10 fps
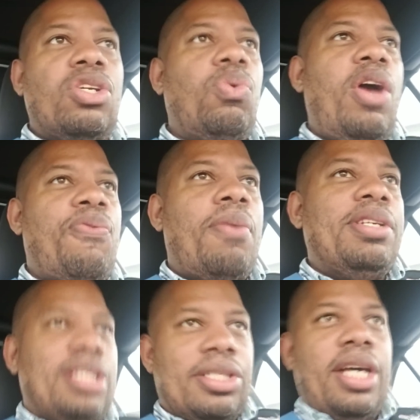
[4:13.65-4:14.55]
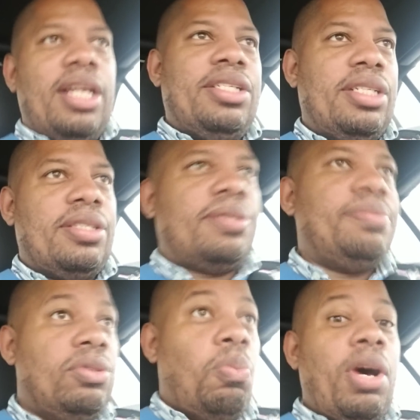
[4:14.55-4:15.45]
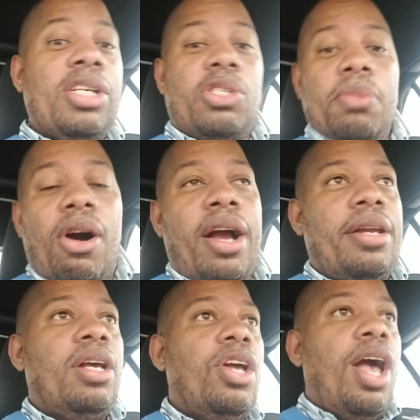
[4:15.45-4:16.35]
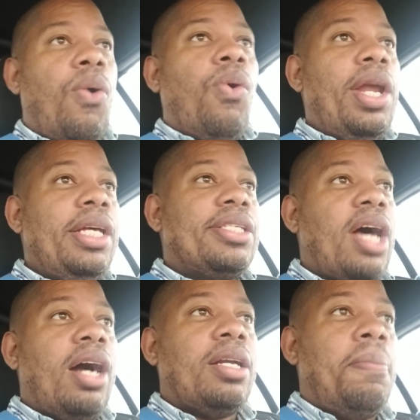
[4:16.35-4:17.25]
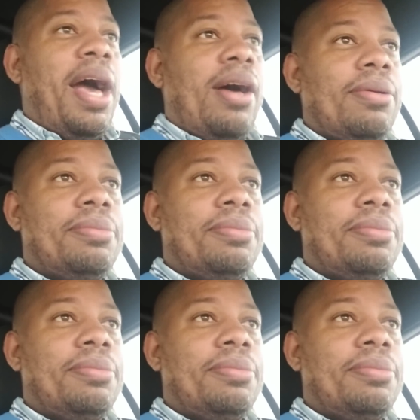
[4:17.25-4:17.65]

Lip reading: away from his intelligence. The brother's smart. And what he's talking about,